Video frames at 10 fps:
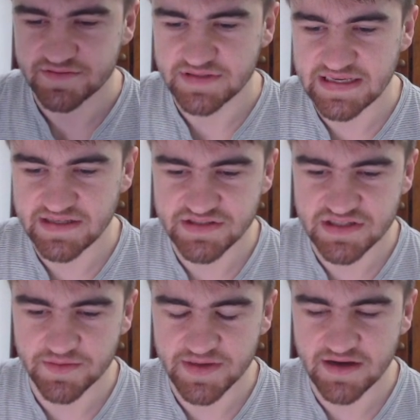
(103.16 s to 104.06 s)
he's
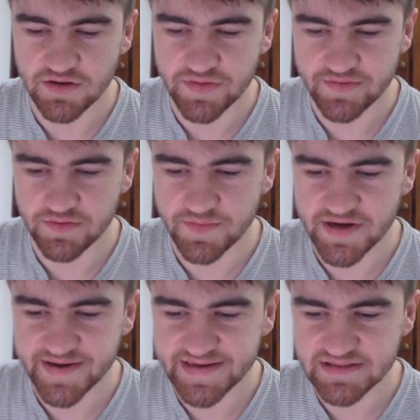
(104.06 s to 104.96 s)
going to be held through the
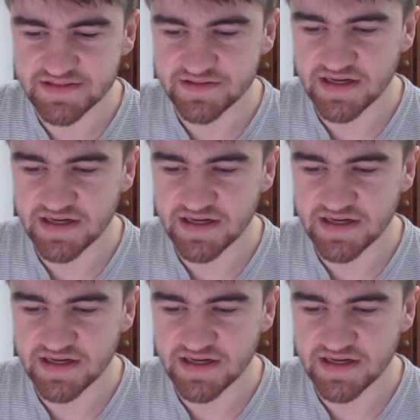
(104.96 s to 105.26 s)
buys.